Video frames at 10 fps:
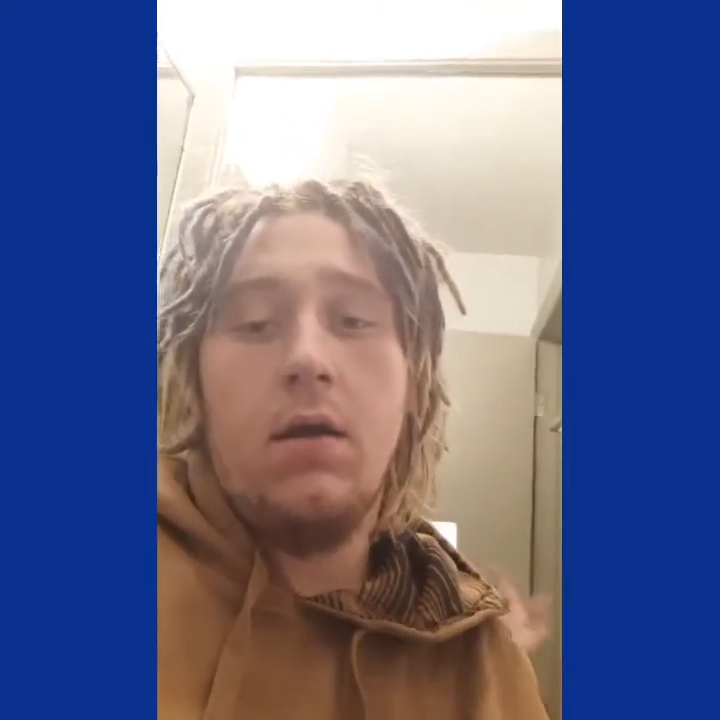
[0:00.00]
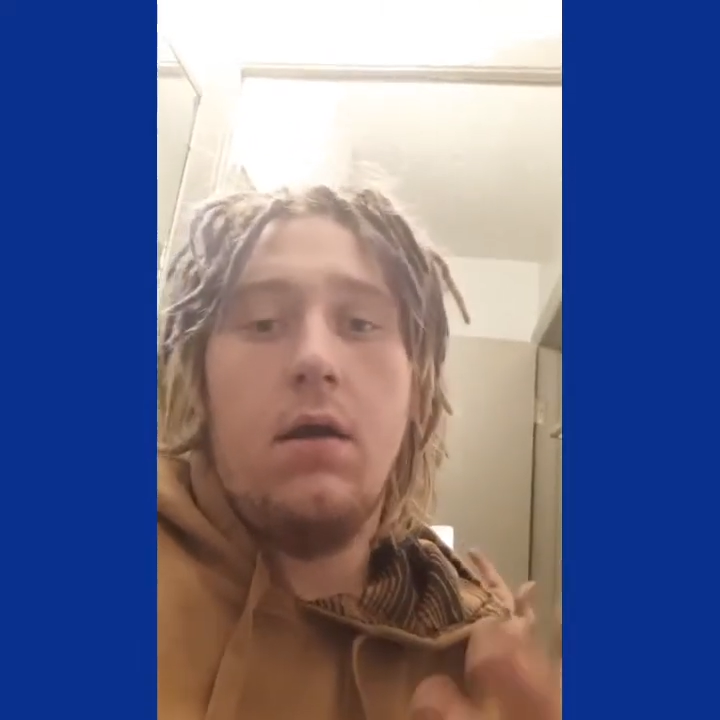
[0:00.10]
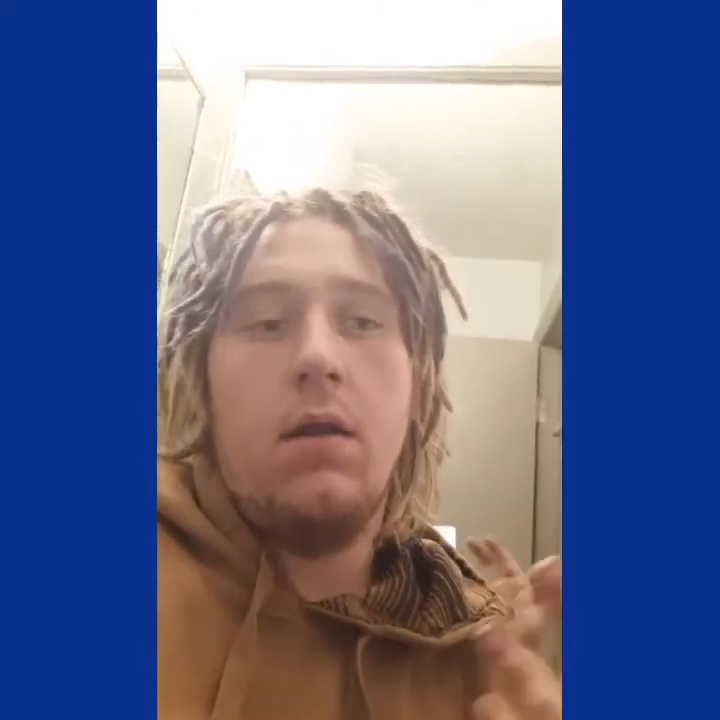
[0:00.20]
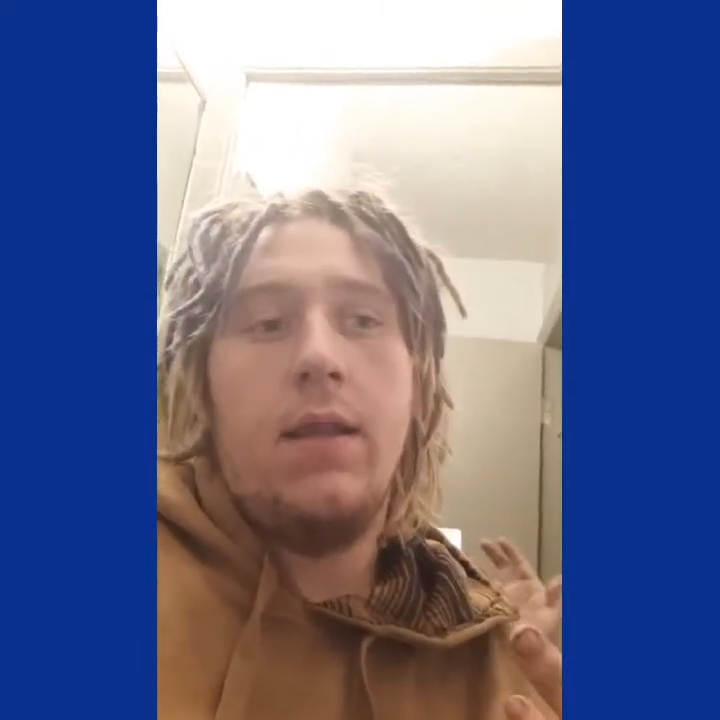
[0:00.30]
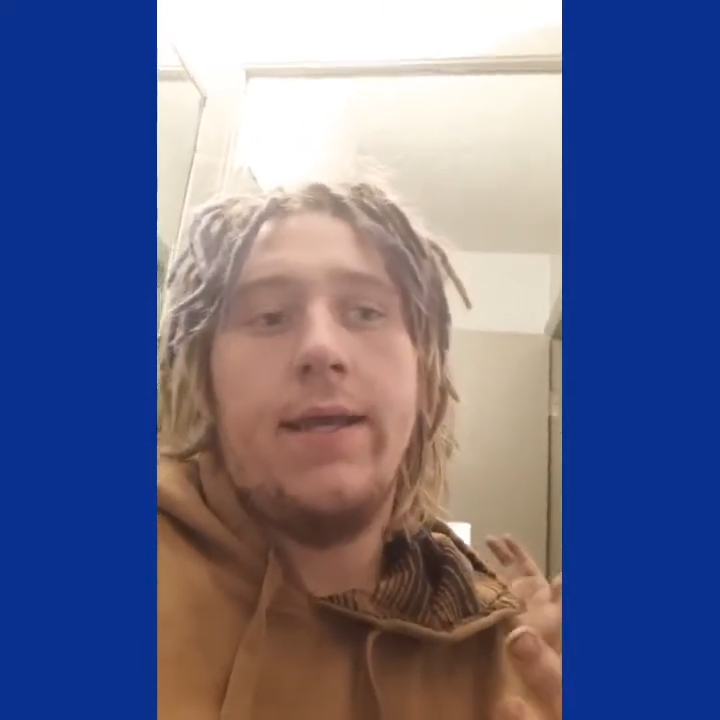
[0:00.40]

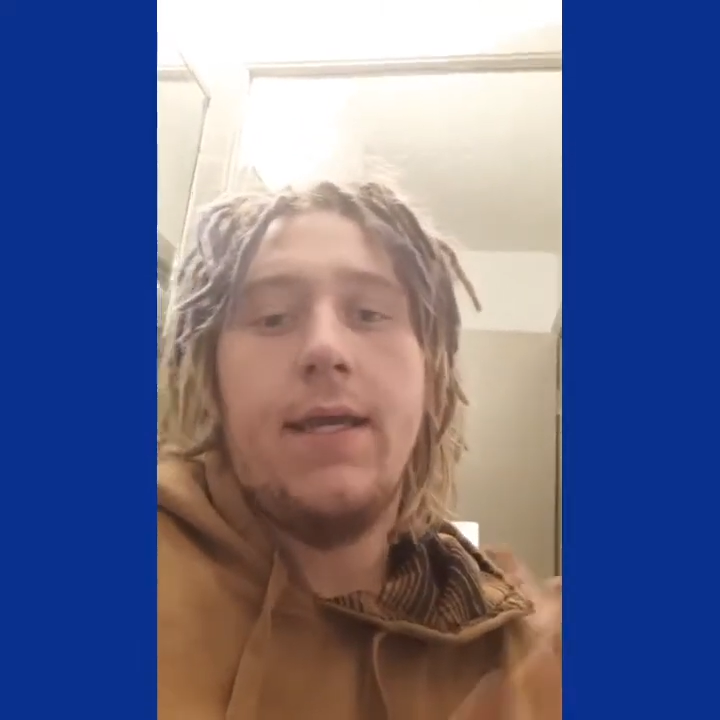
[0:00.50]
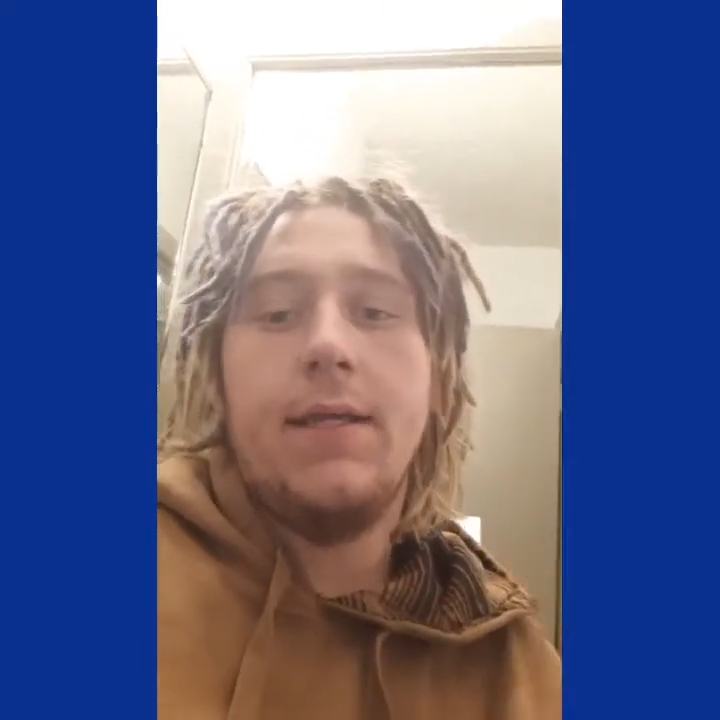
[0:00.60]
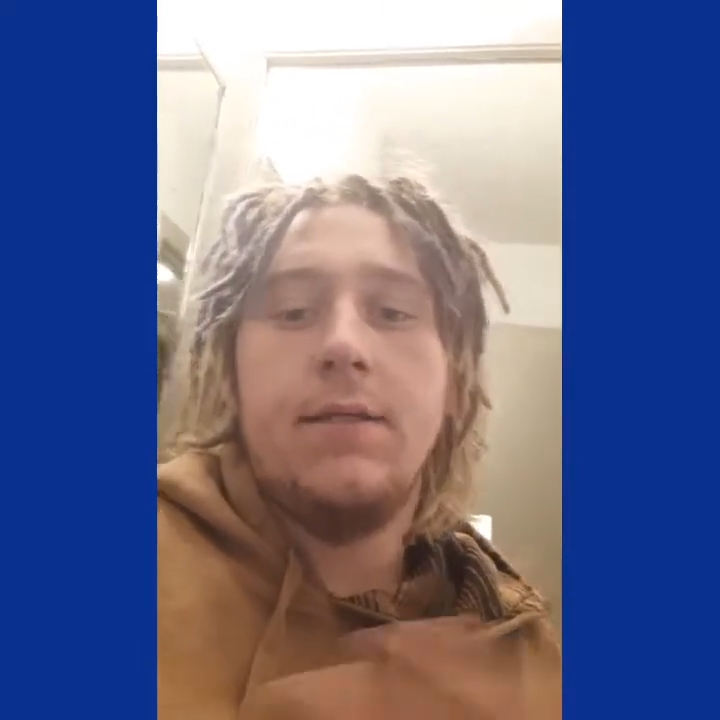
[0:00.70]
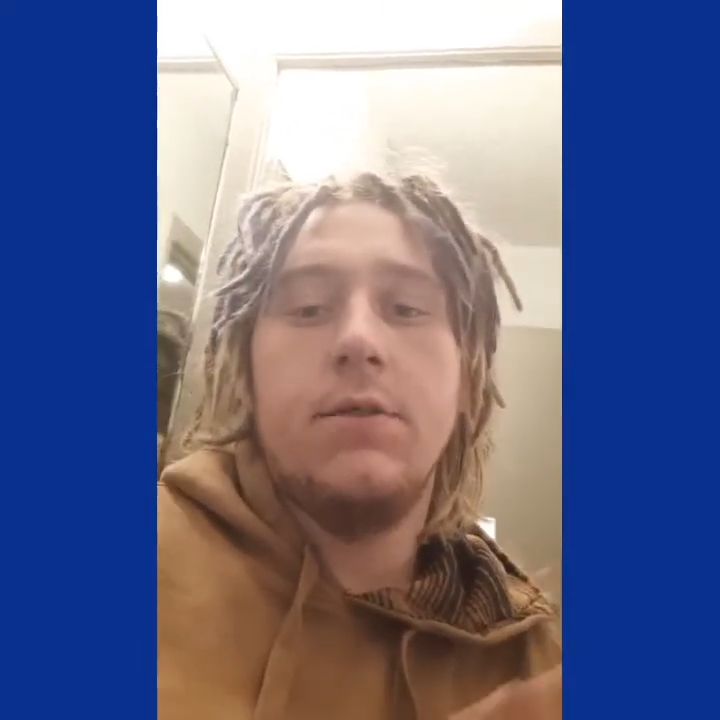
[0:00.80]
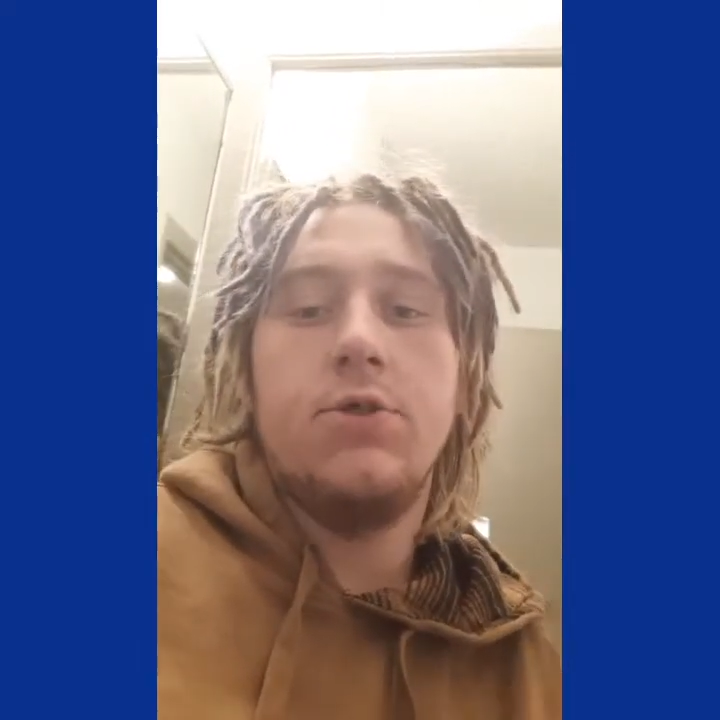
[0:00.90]
like into the